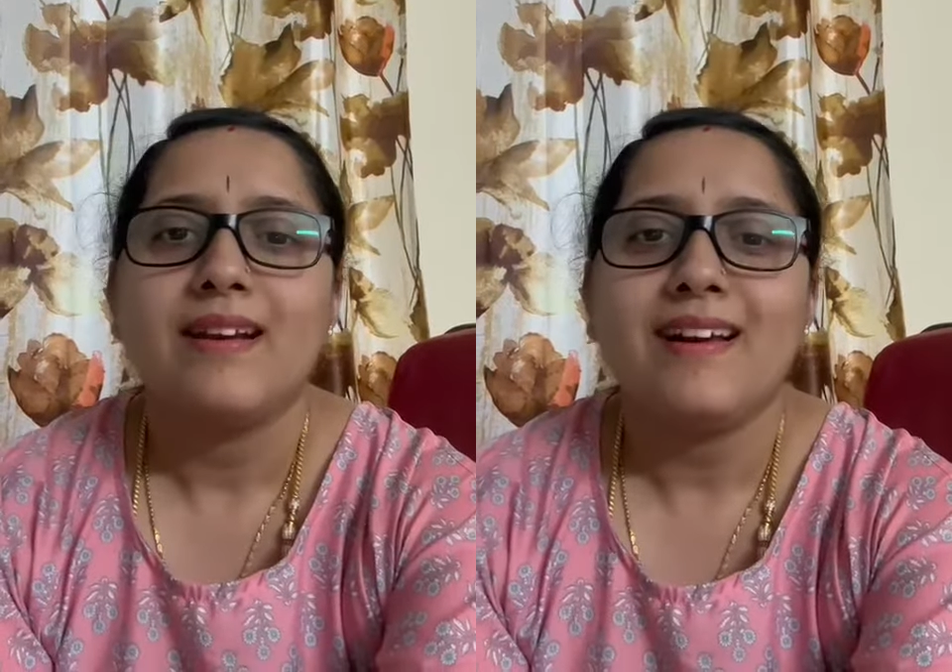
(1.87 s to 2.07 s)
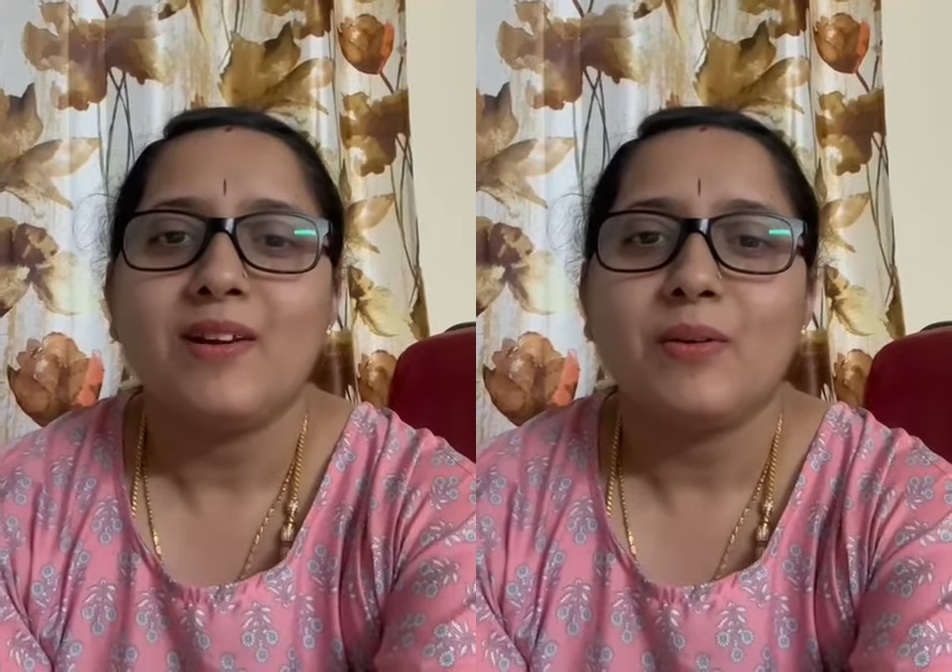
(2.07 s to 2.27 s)

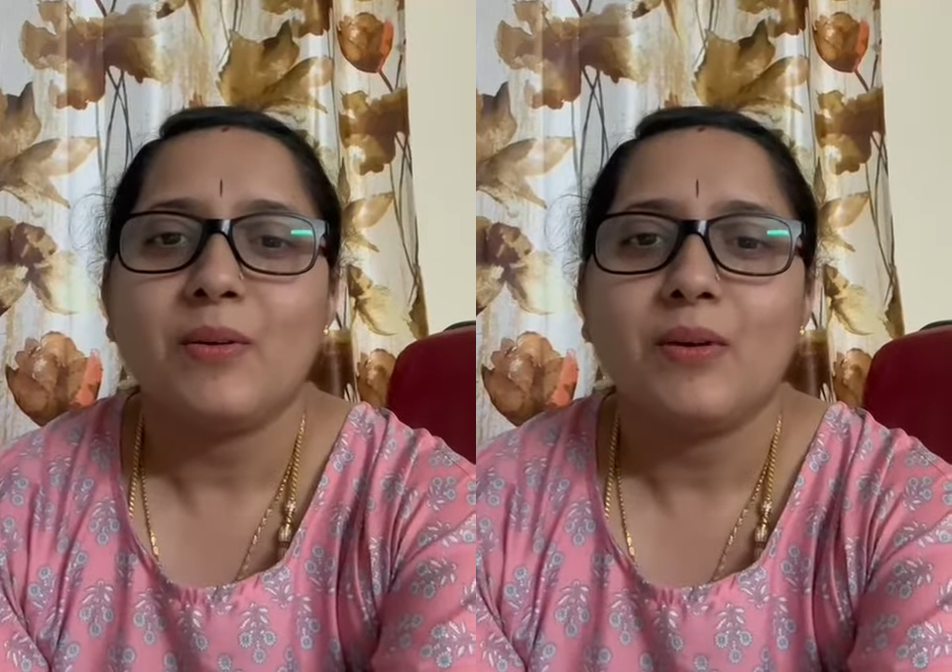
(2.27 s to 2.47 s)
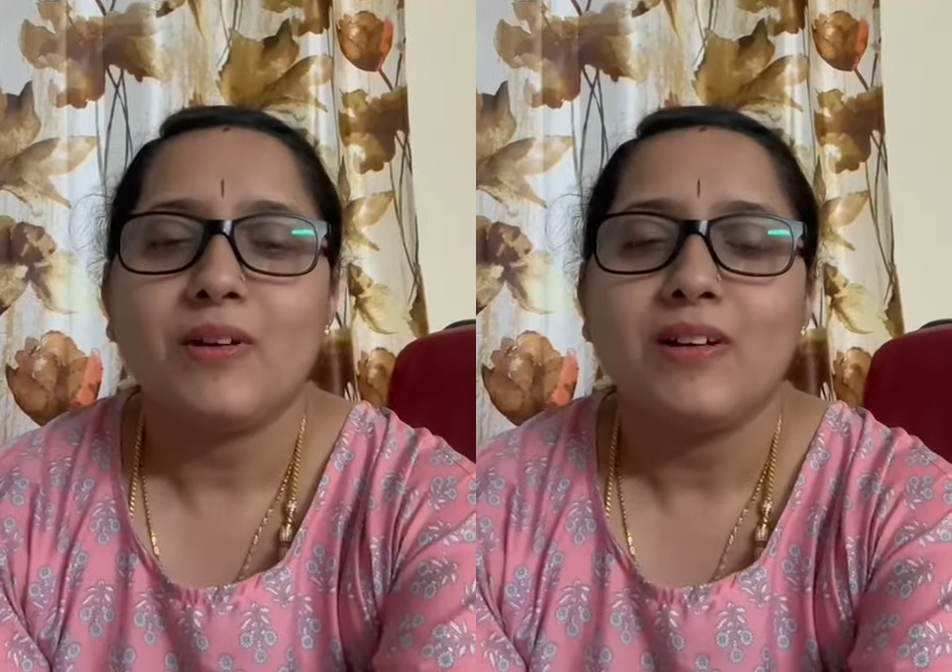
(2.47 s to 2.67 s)
Hello
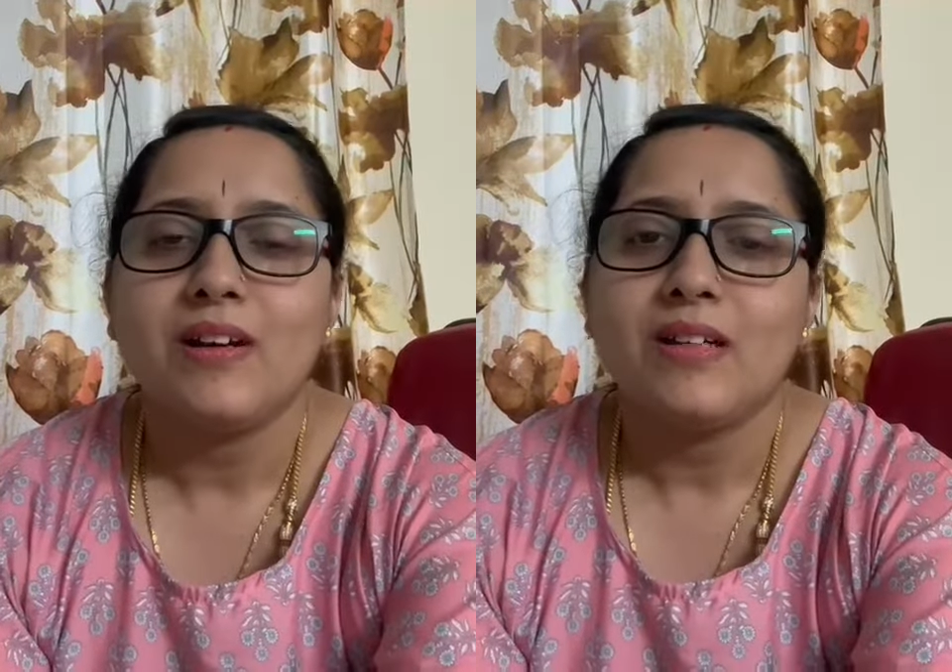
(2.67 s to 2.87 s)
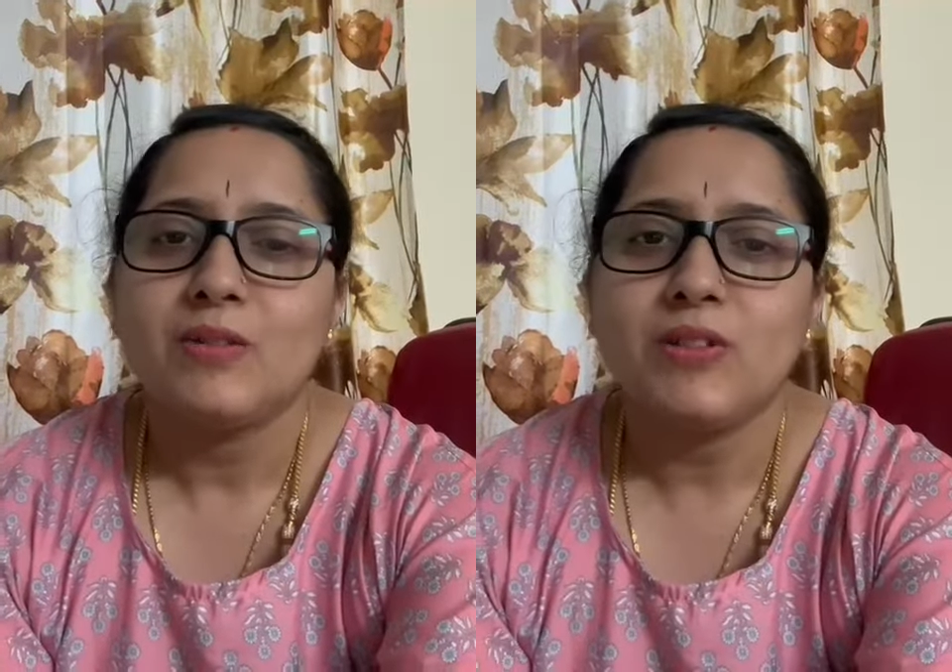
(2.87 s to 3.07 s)
all,
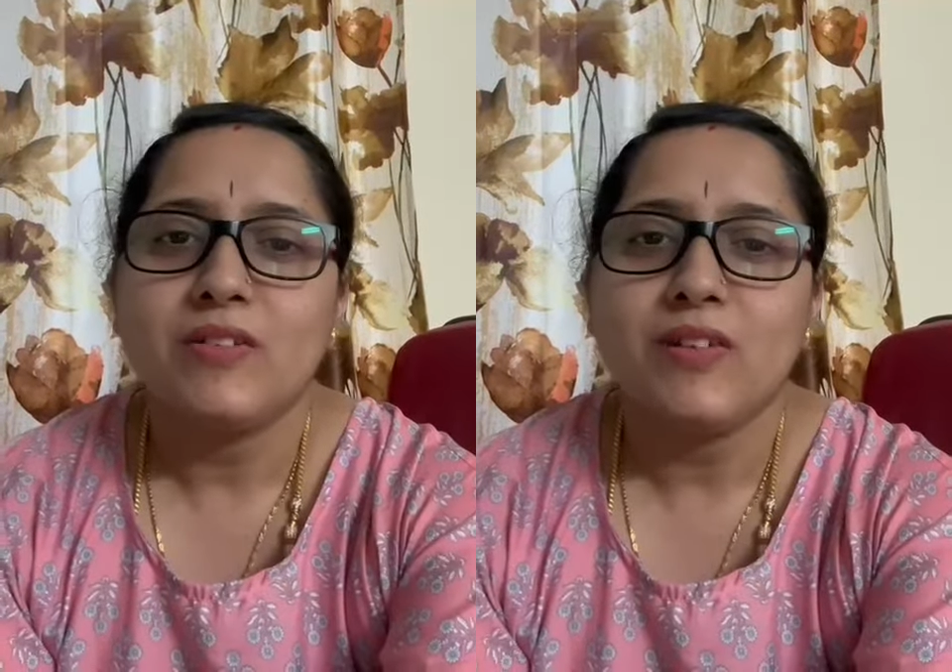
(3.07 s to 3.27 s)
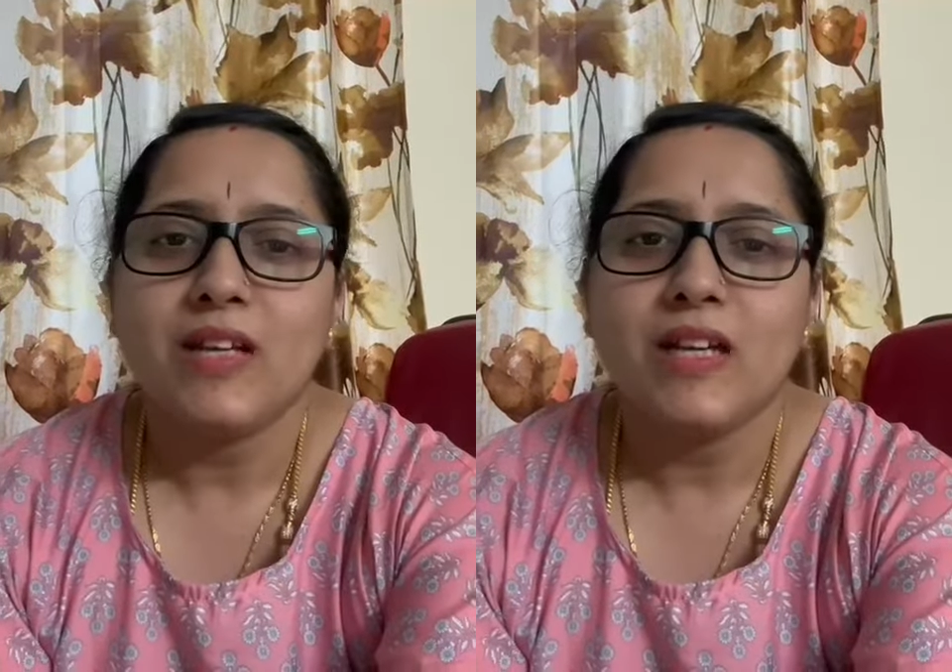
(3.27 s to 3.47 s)
good
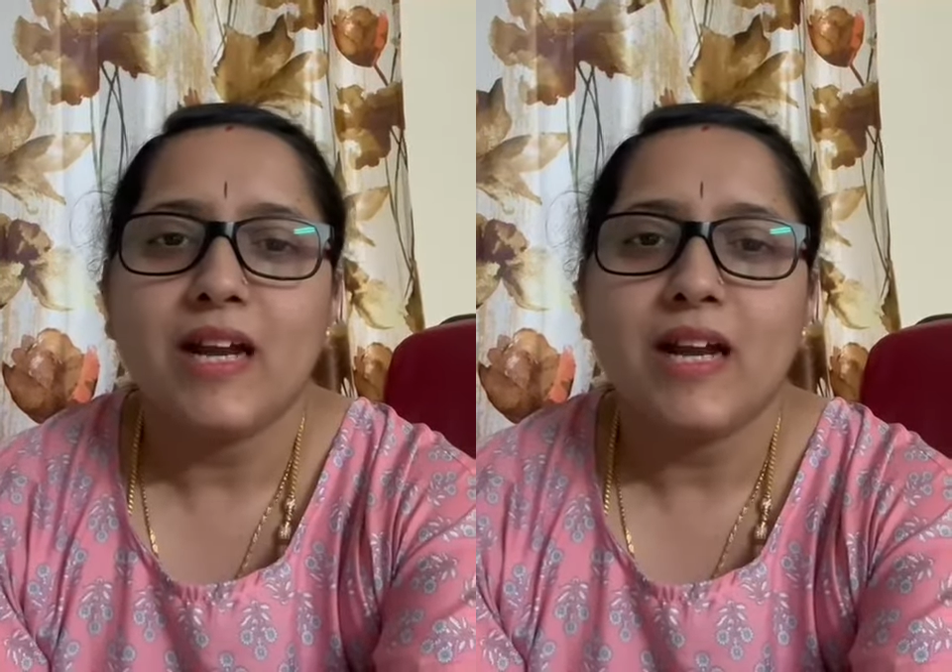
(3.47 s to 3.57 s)
evening.